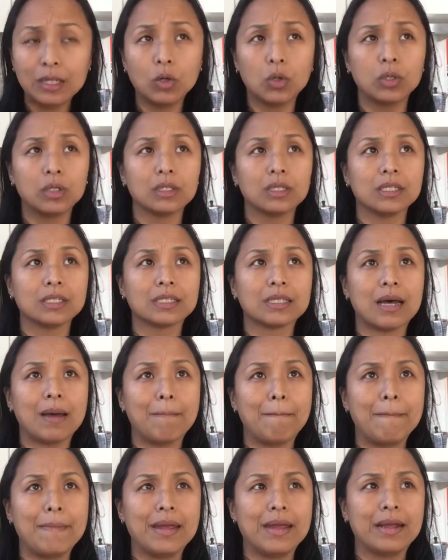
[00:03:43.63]
or does that
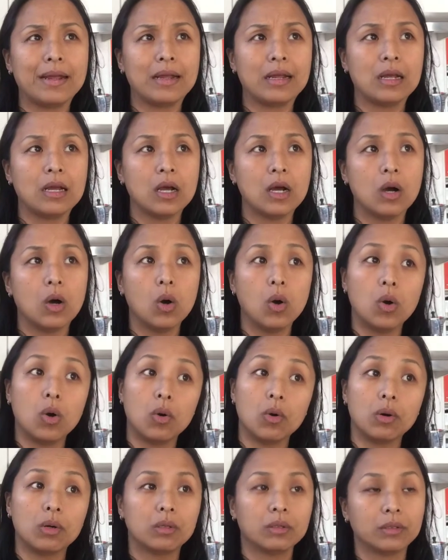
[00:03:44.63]
mean,
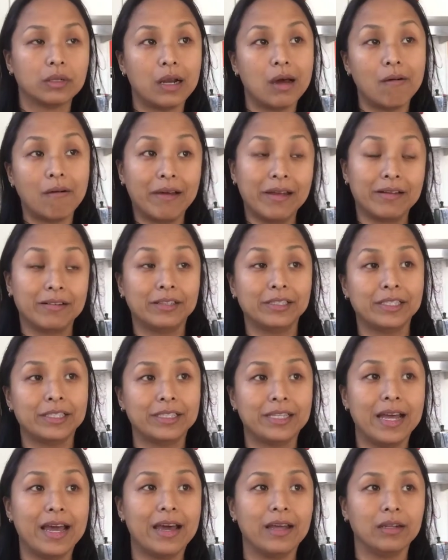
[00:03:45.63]
oh, now I
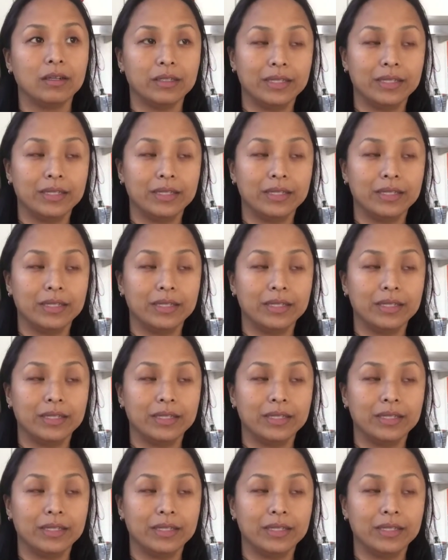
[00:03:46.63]
understand?